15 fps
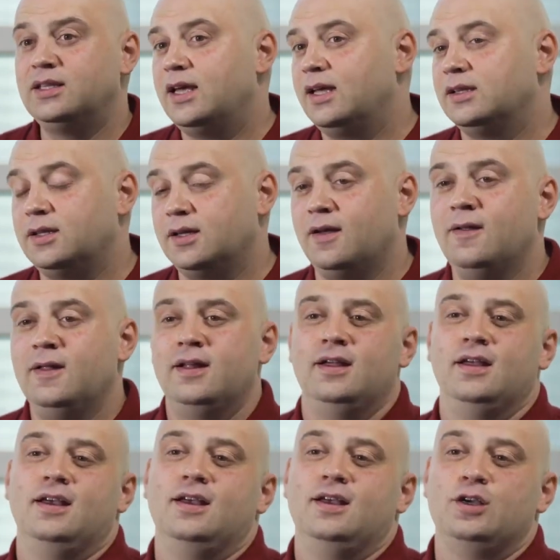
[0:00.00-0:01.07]
patents,
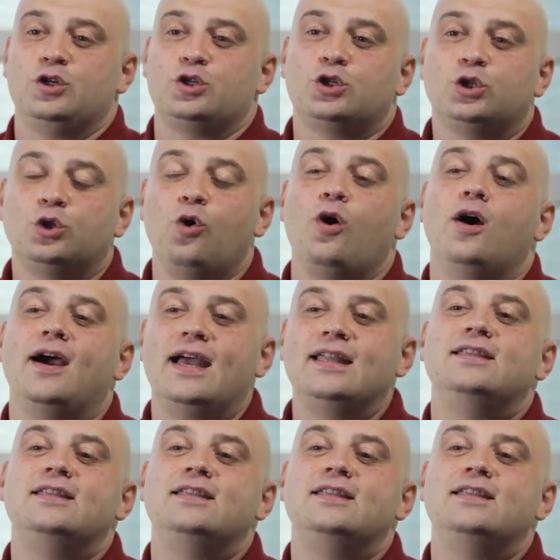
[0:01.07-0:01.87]
anything